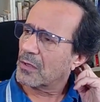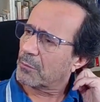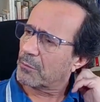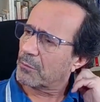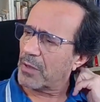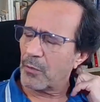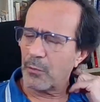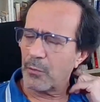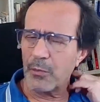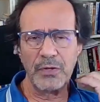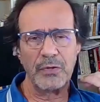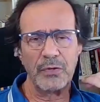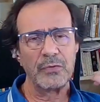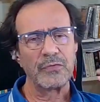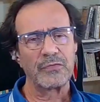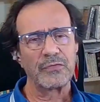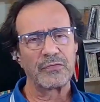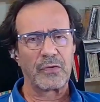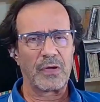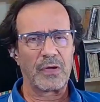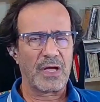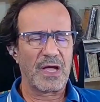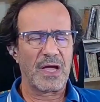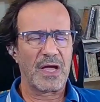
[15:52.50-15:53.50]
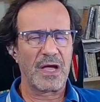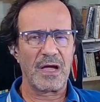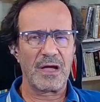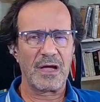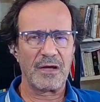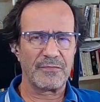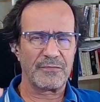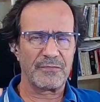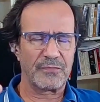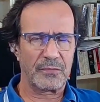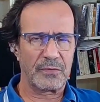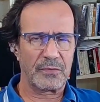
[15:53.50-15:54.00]
but we used to
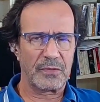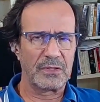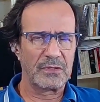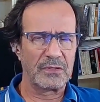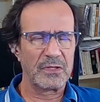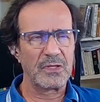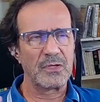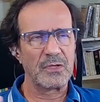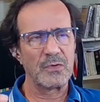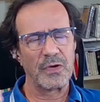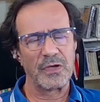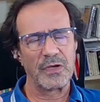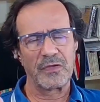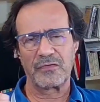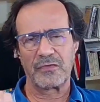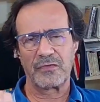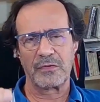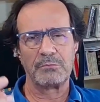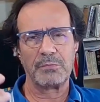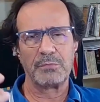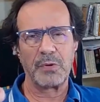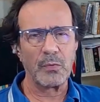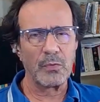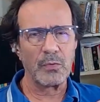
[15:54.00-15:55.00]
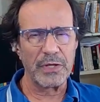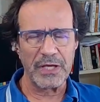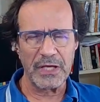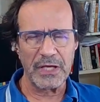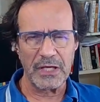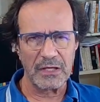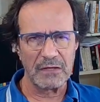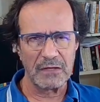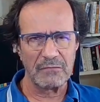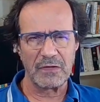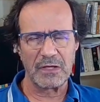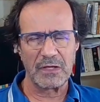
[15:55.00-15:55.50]
have in the U.S. the bowling
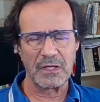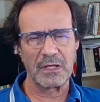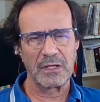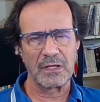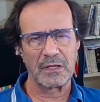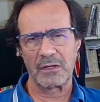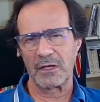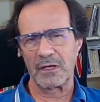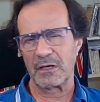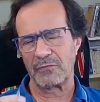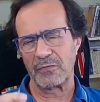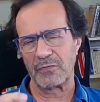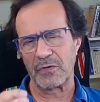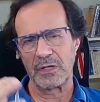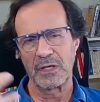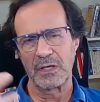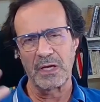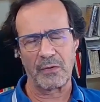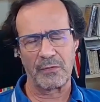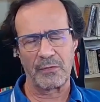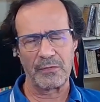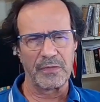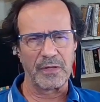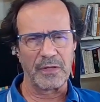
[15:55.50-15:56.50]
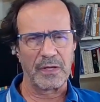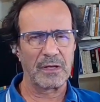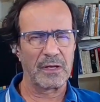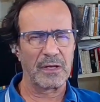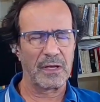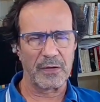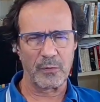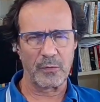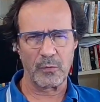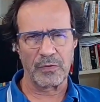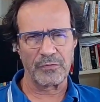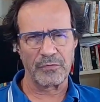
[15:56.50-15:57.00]
evening every now and then,
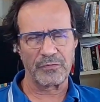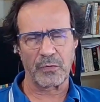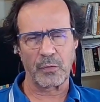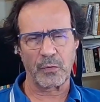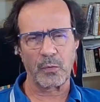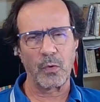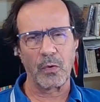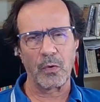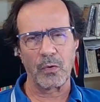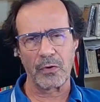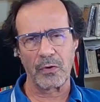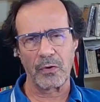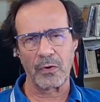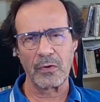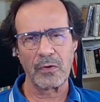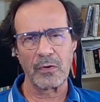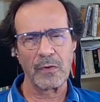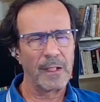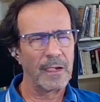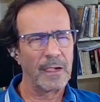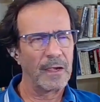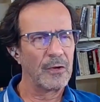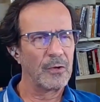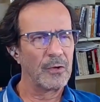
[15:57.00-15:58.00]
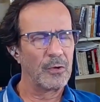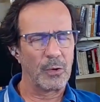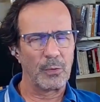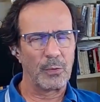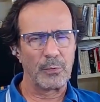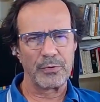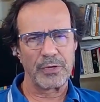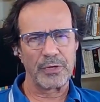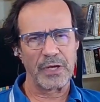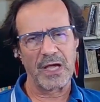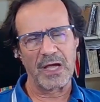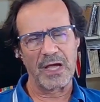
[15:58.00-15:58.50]
like once a quarter, or
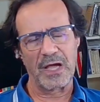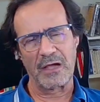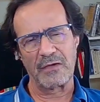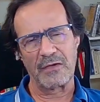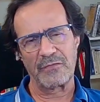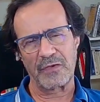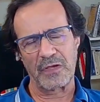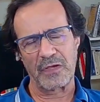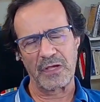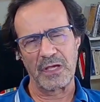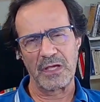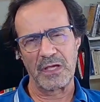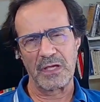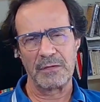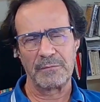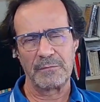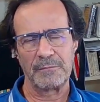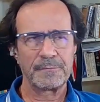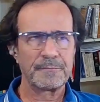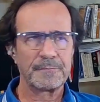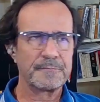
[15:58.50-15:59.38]
would have a